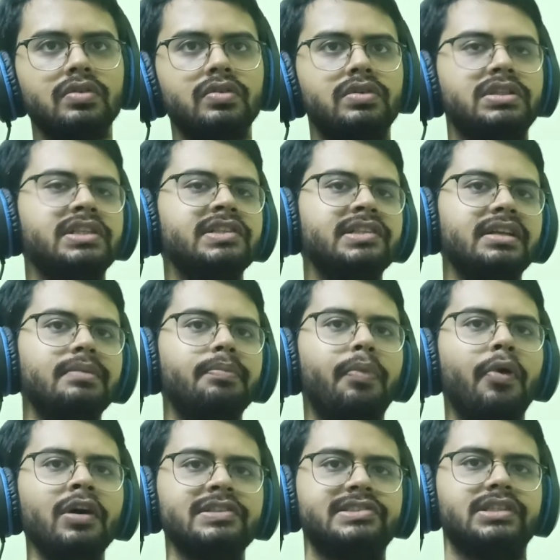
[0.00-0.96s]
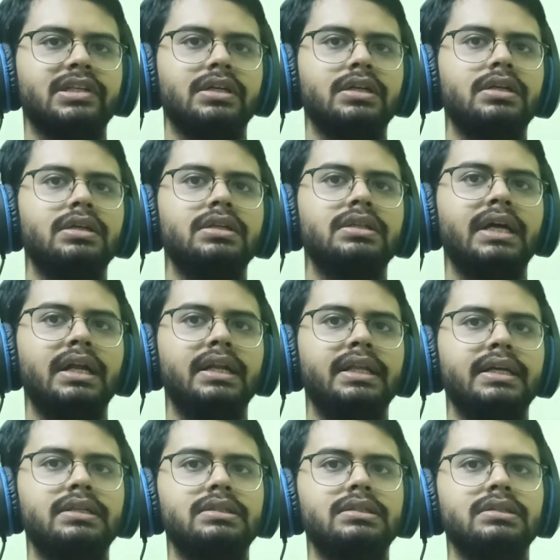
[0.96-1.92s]
So she's an imposter,
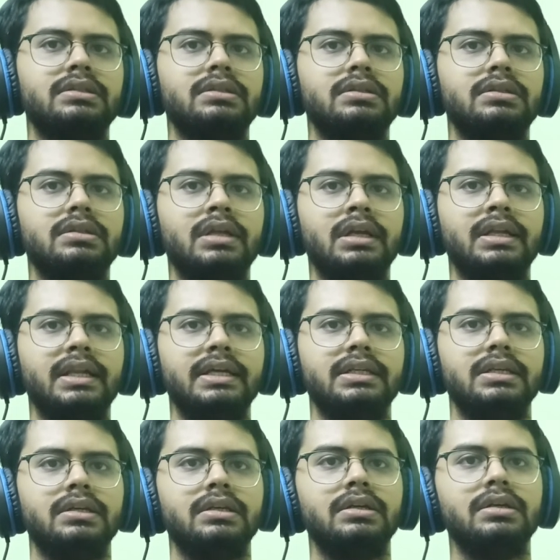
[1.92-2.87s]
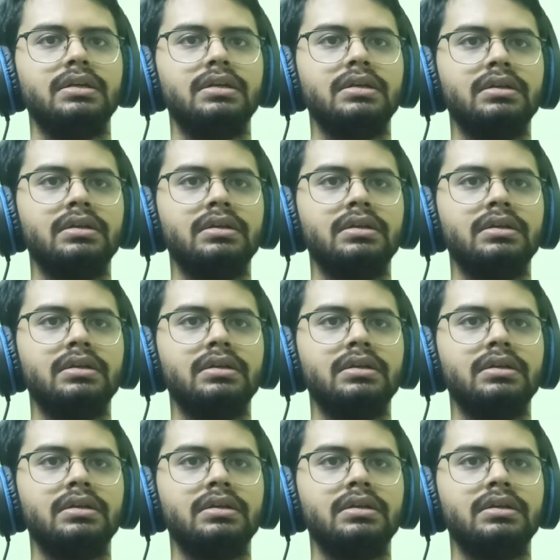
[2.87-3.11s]
that lady.